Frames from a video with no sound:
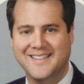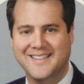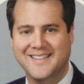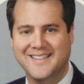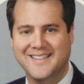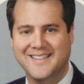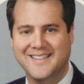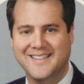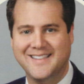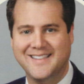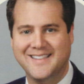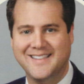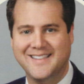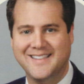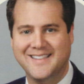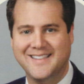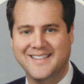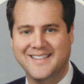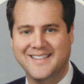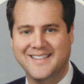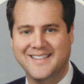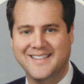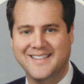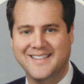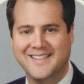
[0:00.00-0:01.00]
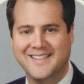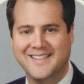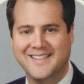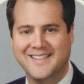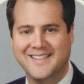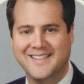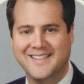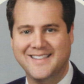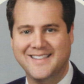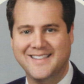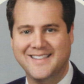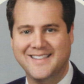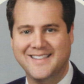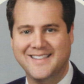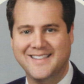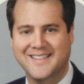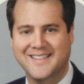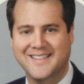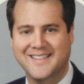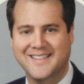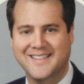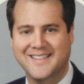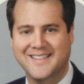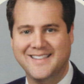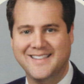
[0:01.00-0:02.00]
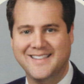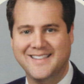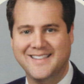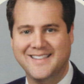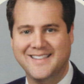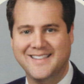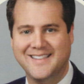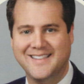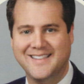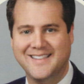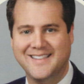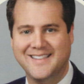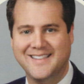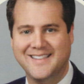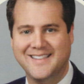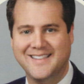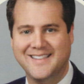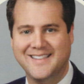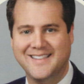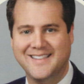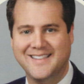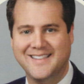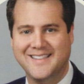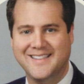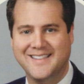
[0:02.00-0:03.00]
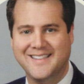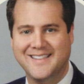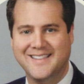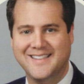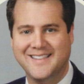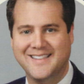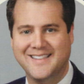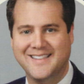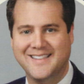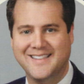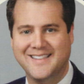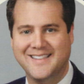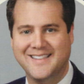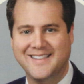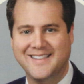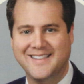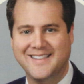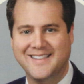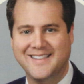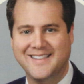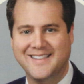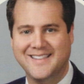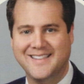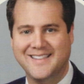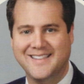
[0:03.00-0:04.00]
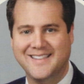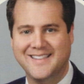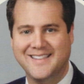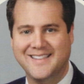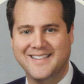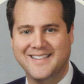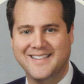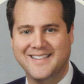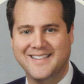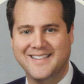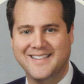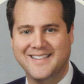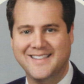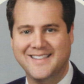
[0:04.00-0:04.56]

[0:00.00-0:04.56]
The face doesn't move, so there is nothing to read.